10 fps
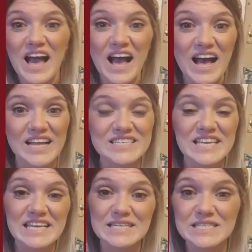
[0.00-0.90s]
and
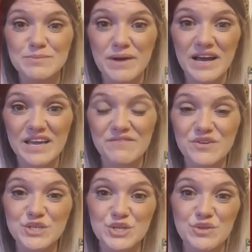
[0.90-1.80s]
gained my
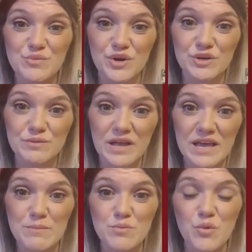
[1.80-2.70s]
first youth work
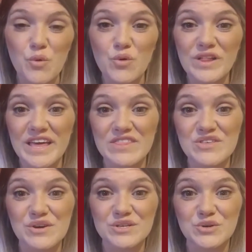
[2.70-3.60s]
role in
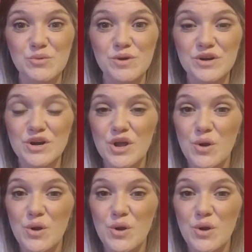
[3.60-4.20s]
the October,